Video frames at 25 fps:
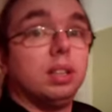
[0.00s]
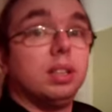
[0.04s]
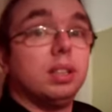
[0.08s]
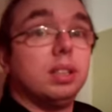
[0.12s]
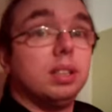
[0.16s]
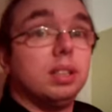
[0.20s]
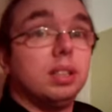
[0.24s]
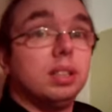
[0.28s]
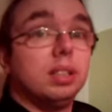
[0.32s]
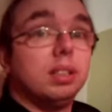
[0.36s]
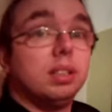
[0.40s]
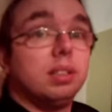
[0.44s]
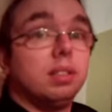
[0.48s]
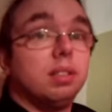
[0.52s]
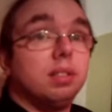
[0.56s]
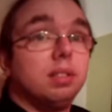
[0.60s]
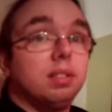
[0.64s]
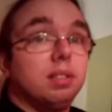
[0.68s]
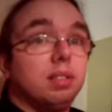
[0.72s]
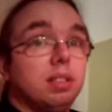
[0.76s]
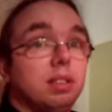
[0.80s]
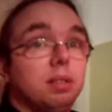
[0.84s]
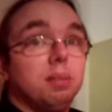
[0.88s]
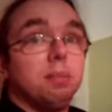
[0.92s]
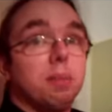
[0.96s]
uh,
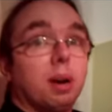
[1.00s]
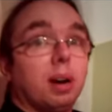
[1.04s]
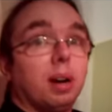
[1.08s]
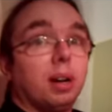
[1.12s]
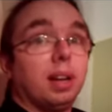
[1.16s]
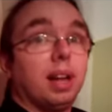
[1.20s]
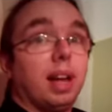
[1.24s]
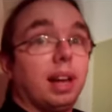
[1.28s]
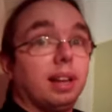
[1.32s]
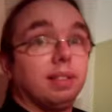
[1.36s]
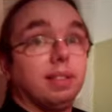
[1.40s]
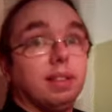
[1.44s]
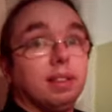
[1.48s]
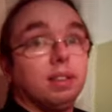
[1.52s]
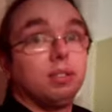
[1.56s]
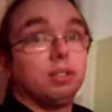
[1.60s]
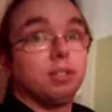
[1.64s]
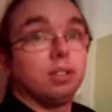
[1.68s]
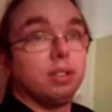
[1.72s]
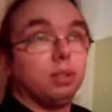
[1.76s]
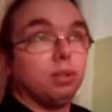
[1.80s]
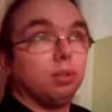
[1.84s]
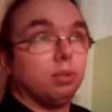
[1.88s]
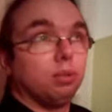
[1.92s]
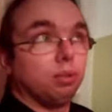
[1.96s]
see my acting
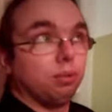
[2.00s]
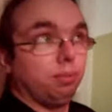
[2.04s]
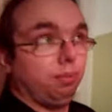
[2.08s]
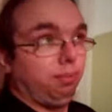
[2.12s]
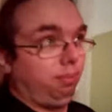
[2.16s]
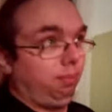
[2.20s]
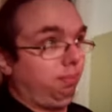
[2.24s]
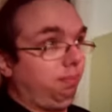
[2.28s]
skills